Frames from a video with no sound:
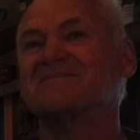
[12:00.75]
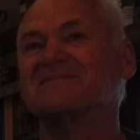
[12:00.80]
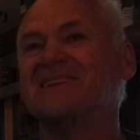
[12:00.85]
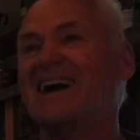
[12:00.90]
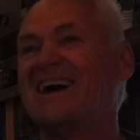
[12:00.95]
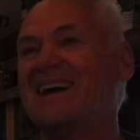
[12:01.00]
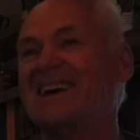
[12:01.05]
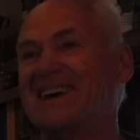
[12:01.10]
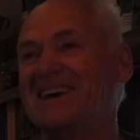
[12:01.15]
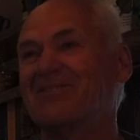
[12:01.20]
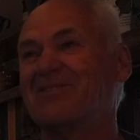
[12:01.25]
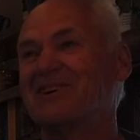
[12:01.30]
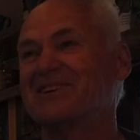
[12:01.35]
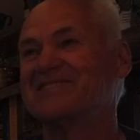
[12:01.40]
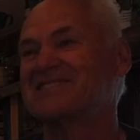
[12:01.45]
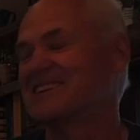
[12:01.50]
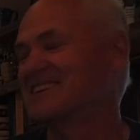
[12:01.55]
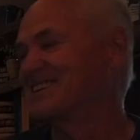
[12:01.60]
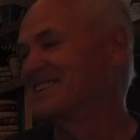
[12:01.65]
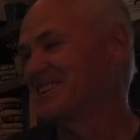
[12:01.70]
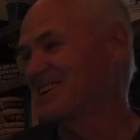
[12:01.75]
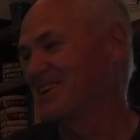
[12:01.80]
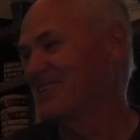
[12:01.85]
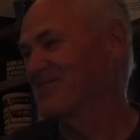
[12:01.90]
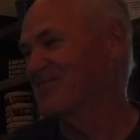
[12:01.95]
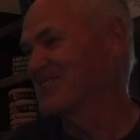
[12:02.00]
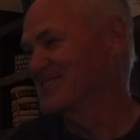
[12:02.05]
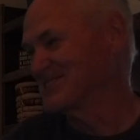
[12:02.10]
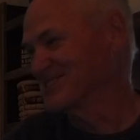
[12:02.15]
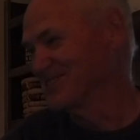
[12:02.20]
it wasn't
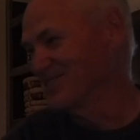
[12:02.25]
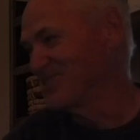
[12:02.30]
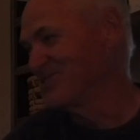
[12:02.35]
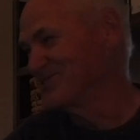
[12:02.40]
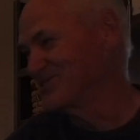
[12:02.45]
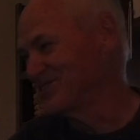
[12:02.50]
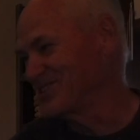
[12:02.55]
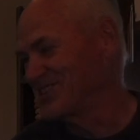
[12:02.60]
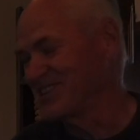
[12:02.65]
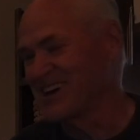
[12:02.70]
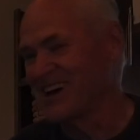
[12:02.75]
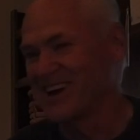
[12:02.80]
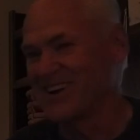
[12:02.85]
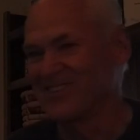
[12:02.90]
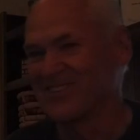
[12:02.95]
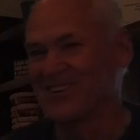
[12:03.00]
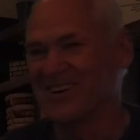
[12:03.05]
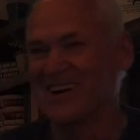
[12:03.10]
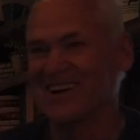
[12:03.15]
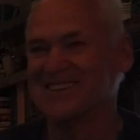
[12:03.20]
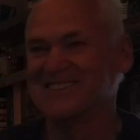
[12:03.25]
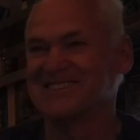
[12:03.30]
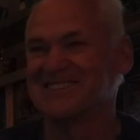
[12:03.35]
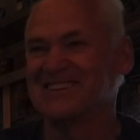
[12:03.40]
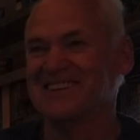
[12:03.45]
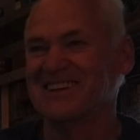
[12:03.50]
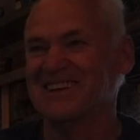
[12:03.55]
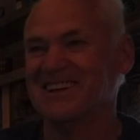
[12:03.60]
who she thought it was.